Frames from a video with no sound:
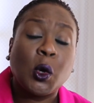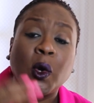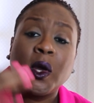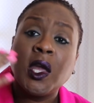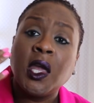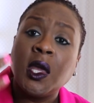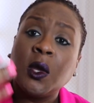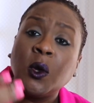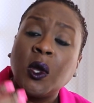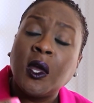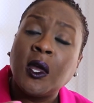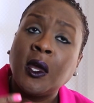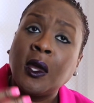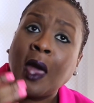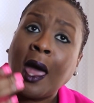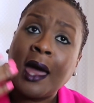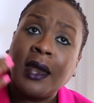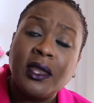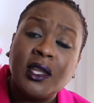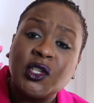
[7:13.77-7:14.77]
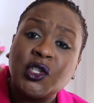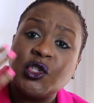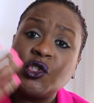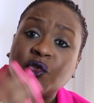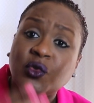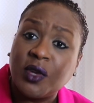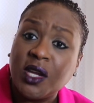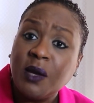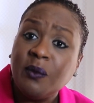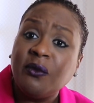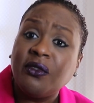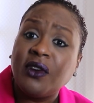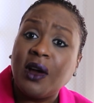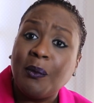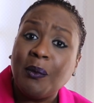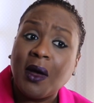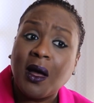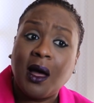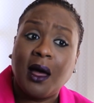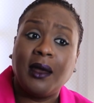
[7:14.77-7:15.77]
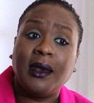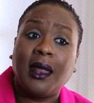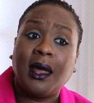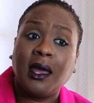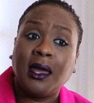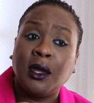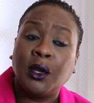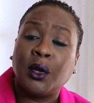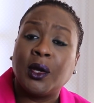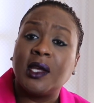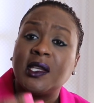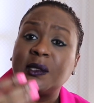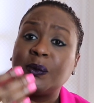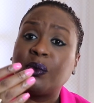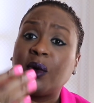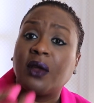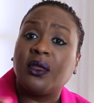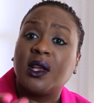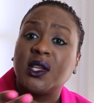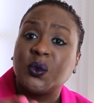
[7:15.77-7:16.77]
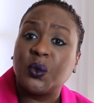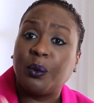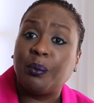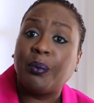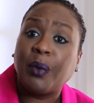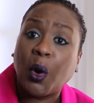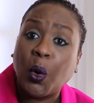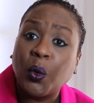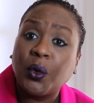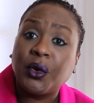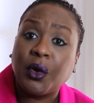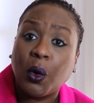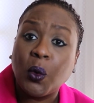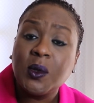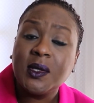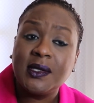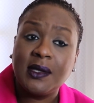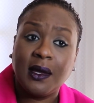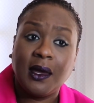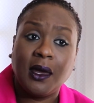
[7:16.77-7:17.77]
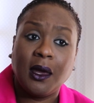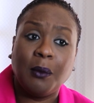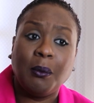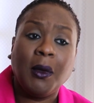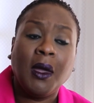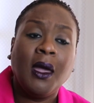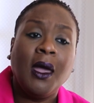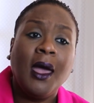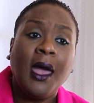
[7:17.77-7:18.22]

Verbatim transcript: he had this dream from God that, you know, his brothers would bow down to him,